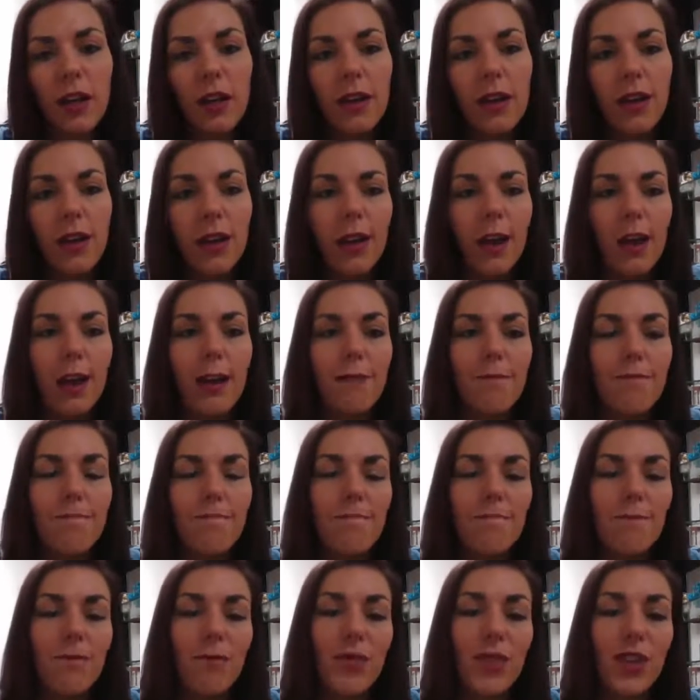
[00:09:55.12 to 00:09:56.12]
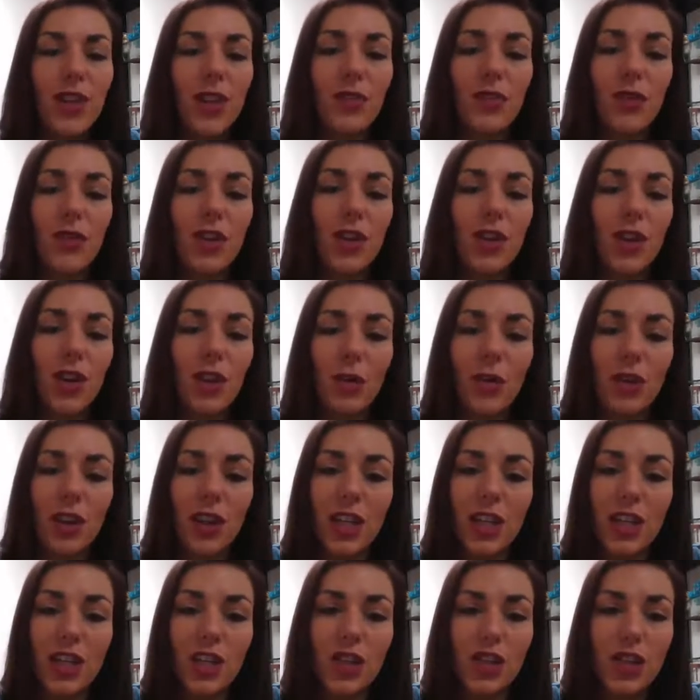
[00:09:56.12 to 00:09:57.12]
Uh, if you're in a
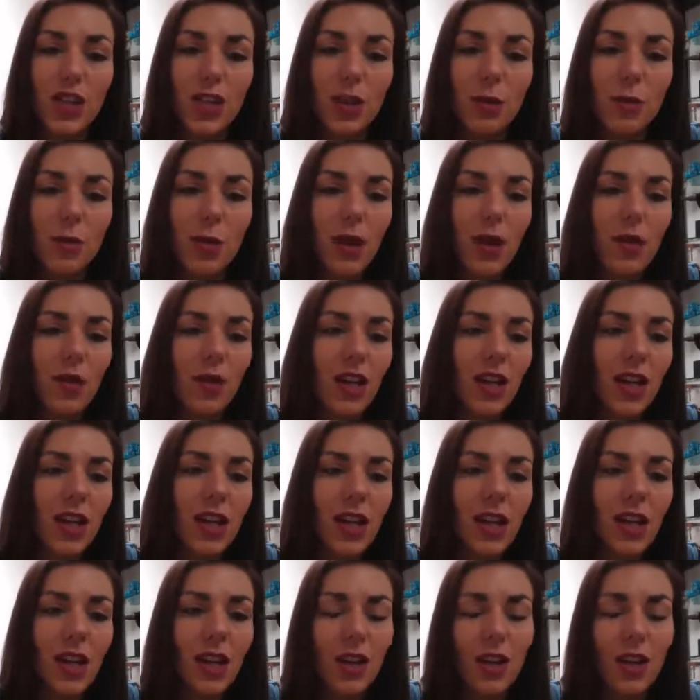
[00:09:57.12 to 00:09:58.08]
relationship already,